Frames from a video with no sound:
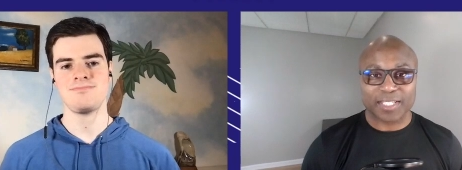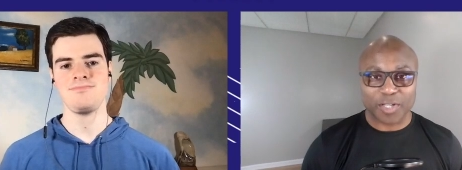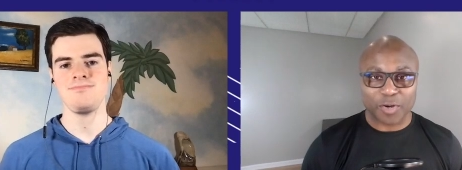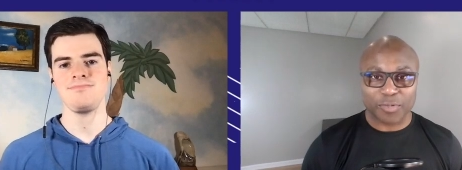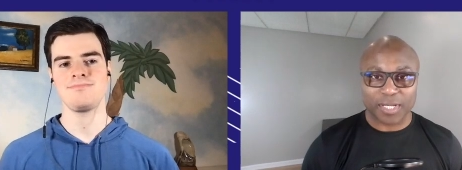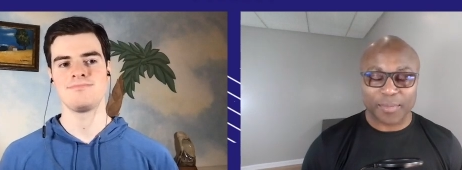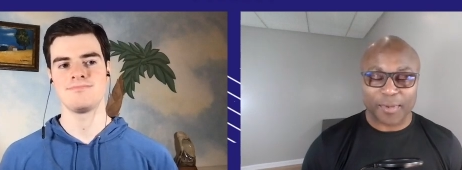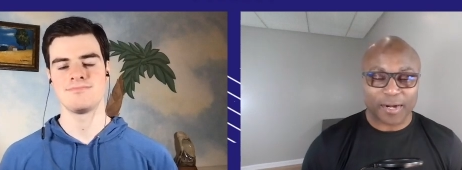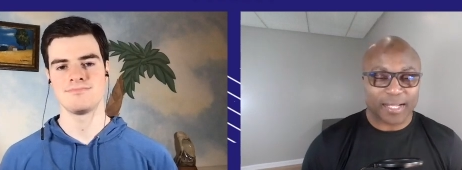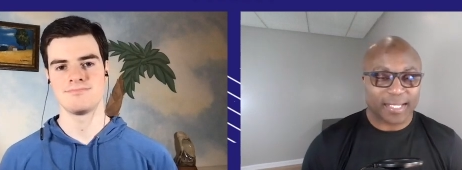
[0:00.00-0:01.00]
Speaker 1: tone in the
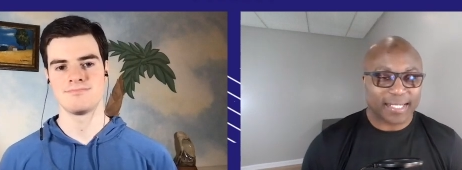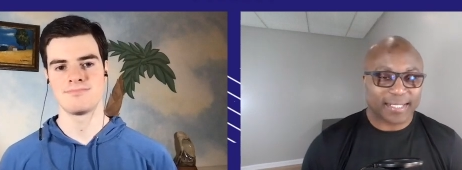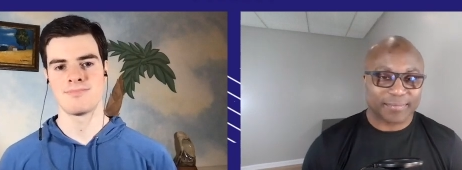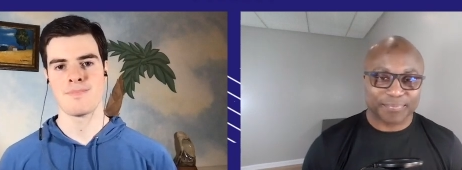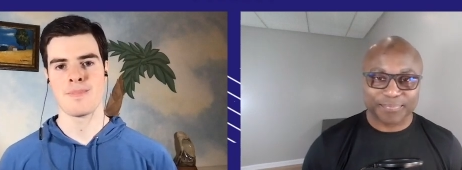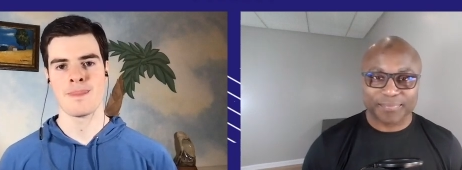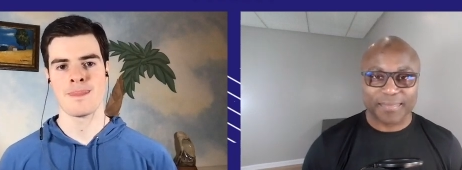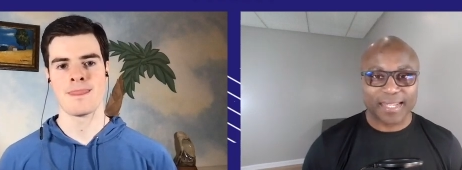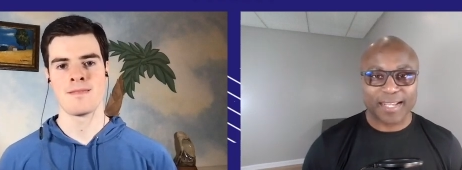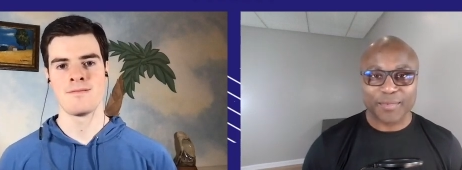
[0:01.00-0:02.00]
market, and
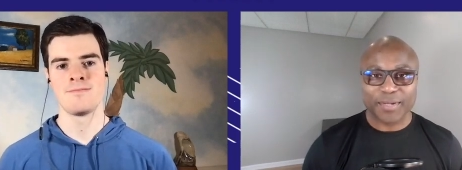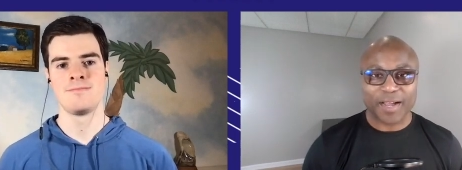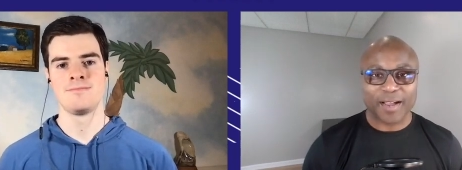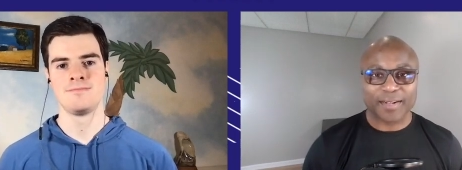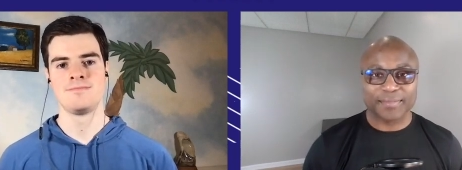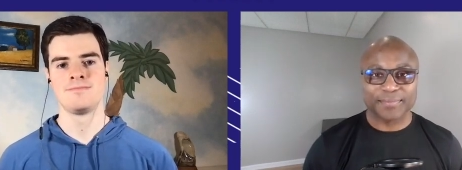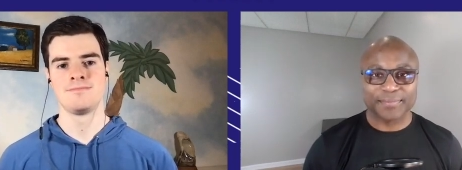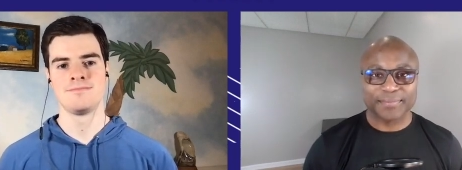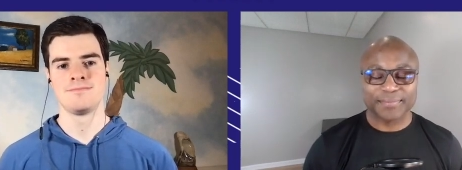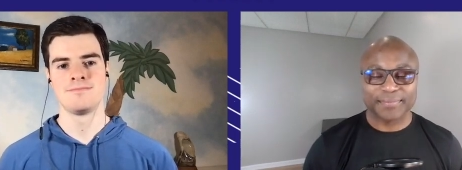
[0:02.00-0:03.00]
here we are.
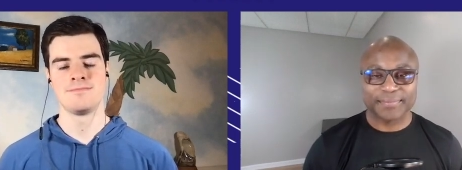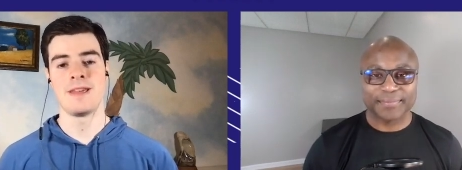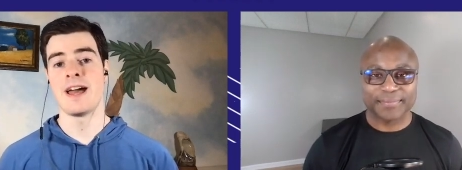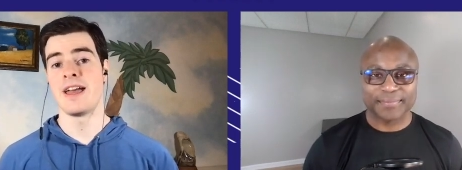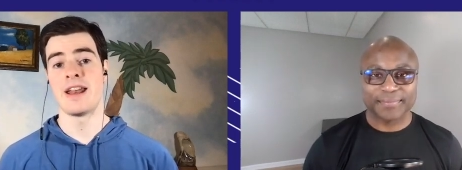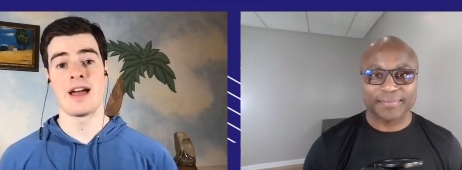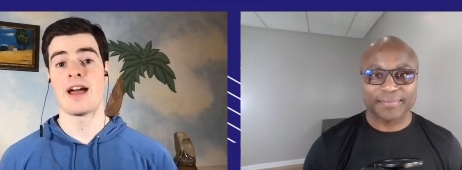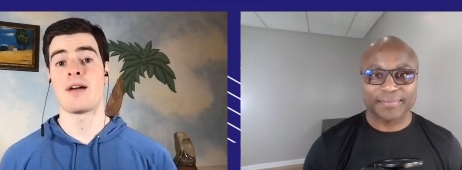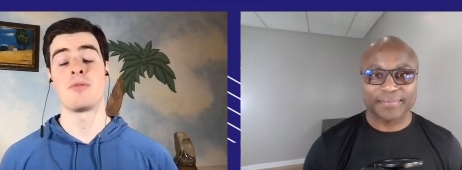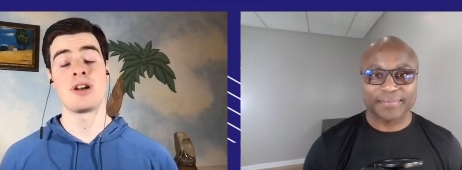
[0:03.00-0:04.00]
Speaker 2: Yeah, and
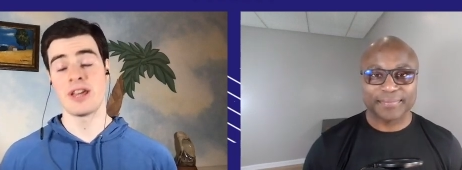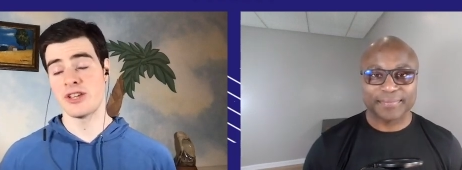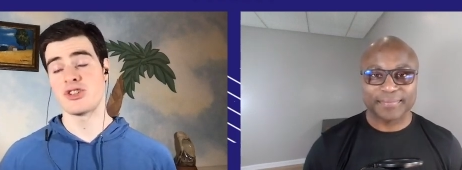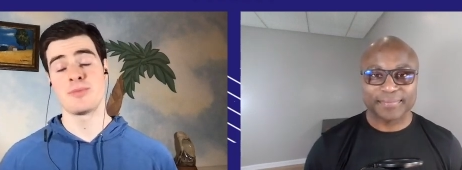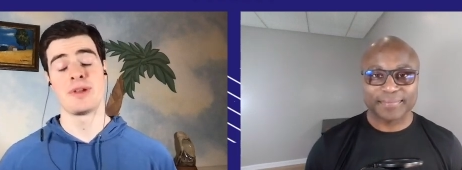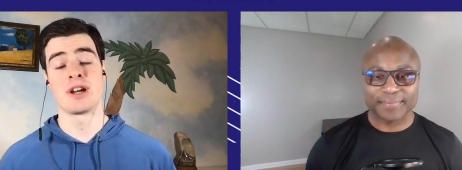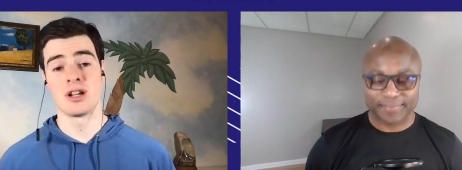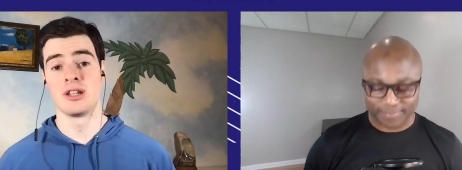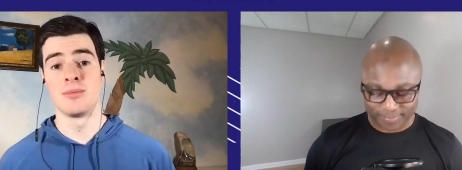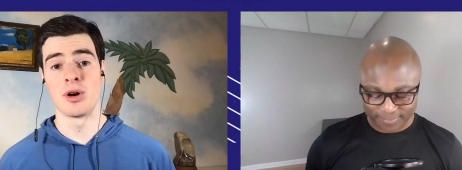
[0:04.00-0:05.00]
I, I want to get your opinion
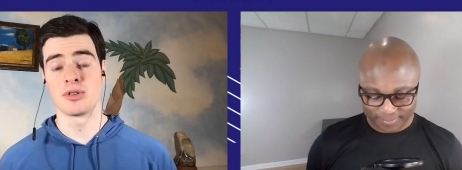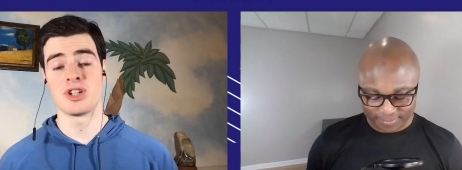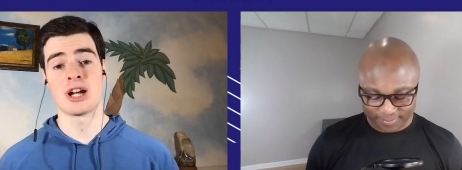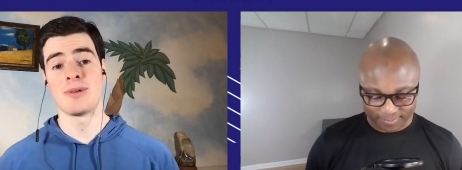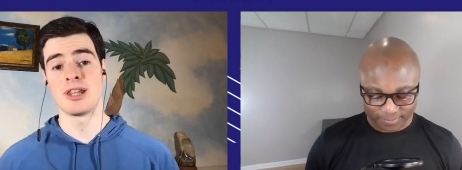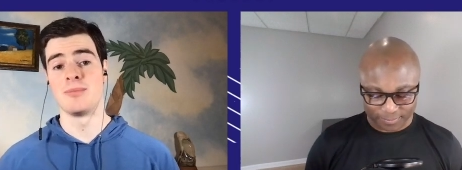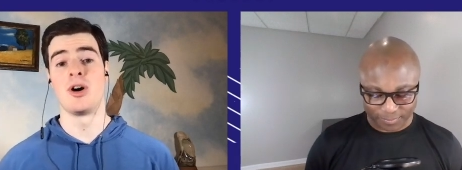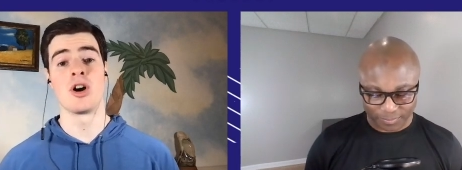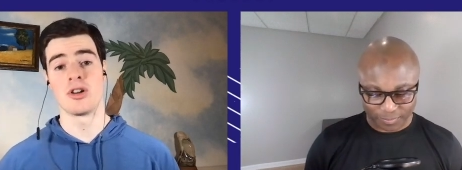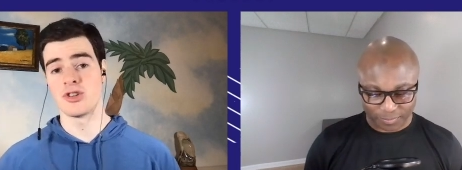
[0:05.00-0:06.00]
on Lamar. We'll talk about
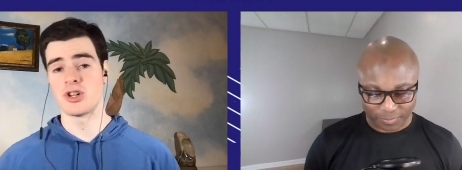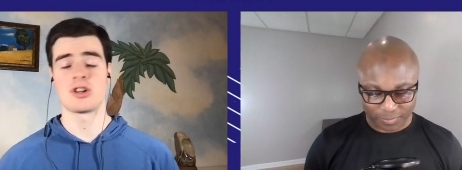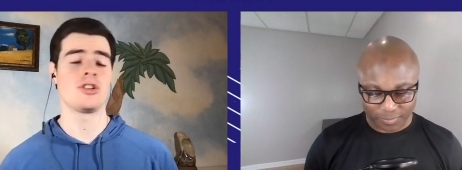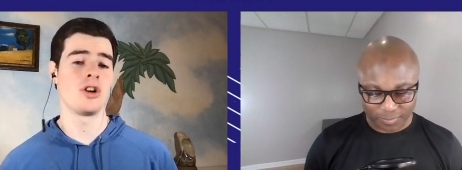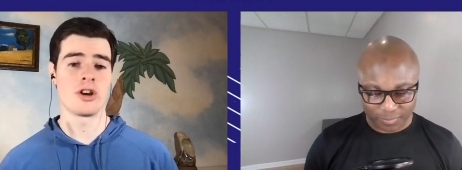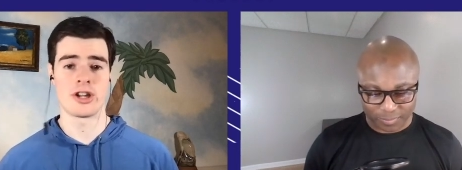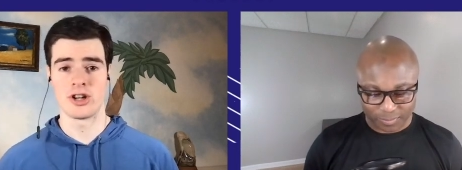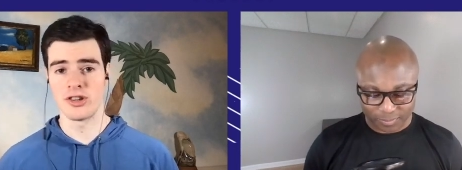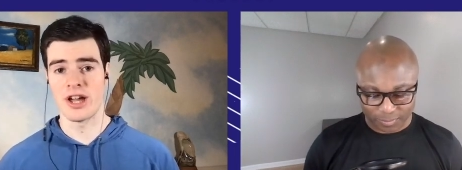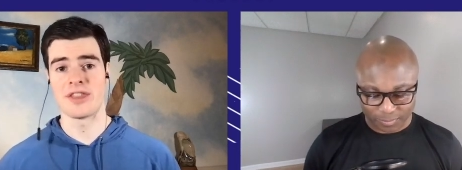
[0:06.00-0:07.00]
Lamar and Chuck Clark and
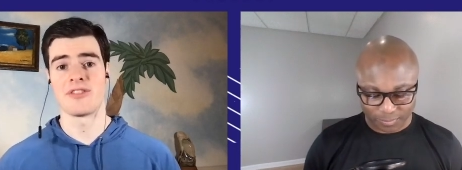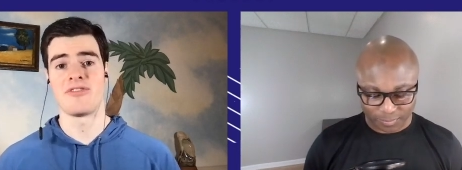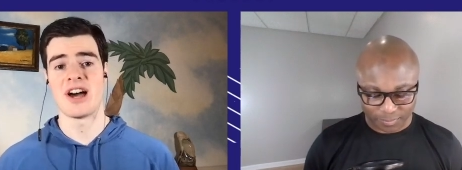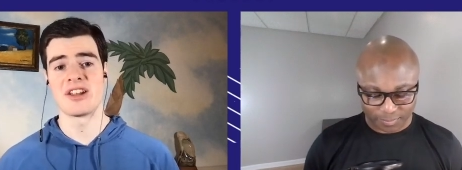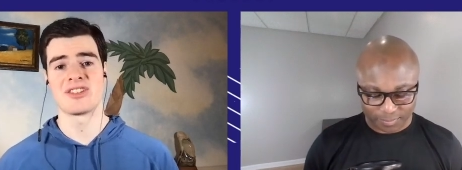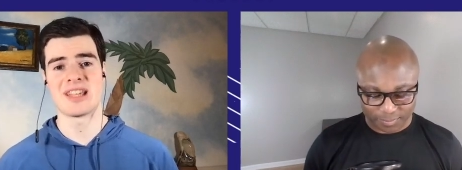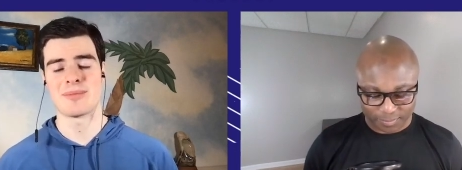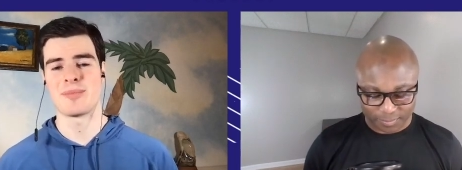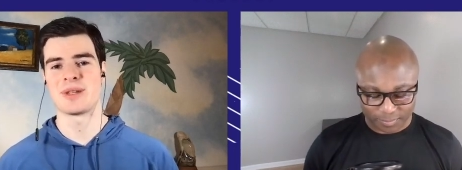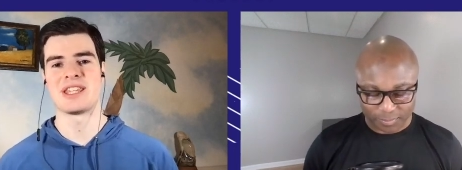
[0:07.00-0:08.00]
all that in the final
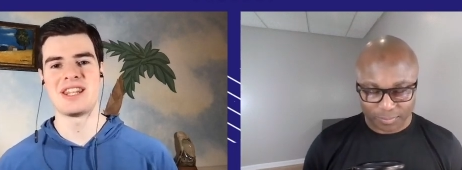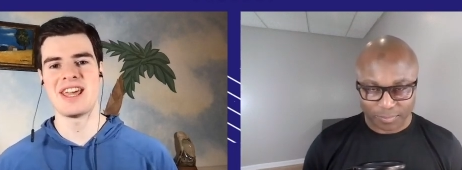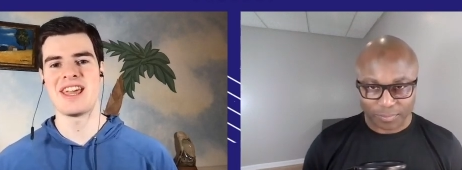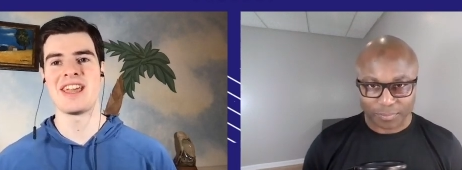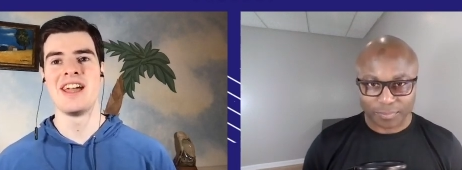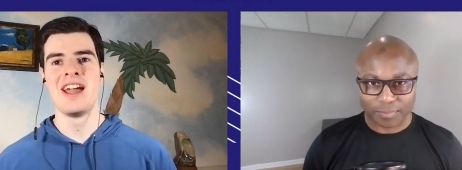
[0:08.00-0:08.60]
segment. But today,